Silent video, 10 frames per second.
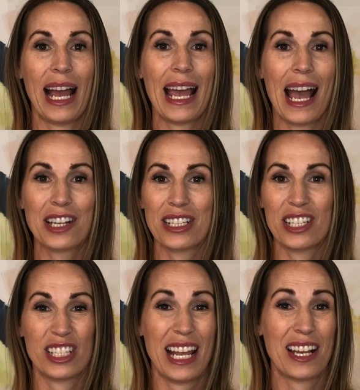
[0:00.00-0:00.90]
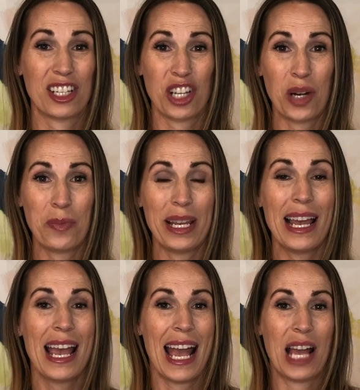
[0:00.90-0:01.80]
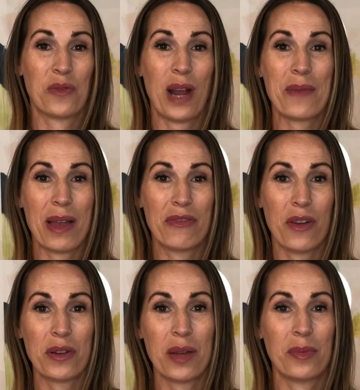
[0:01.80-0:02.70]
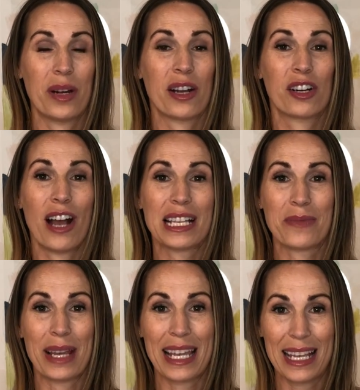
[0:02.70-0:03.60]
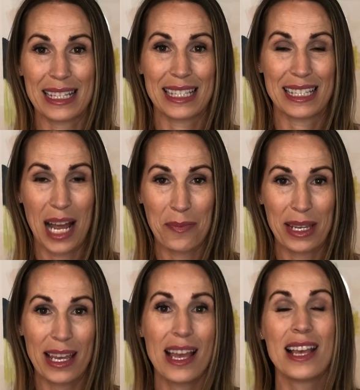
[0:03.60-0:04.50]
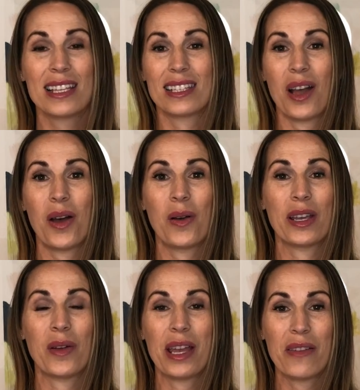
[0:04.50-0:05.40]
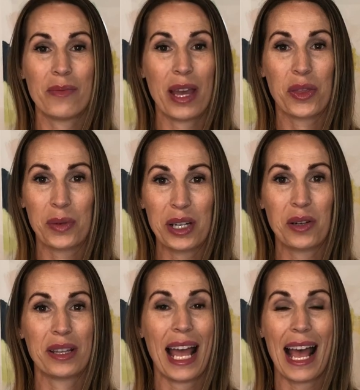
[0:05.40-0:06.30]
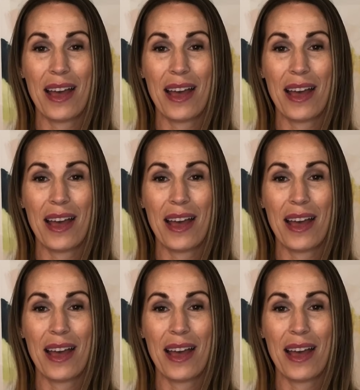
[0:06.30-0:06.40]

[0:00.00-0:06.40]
I actually just take a Sharpie and write my phone number across my kid's tummy. So, even my 3-year-old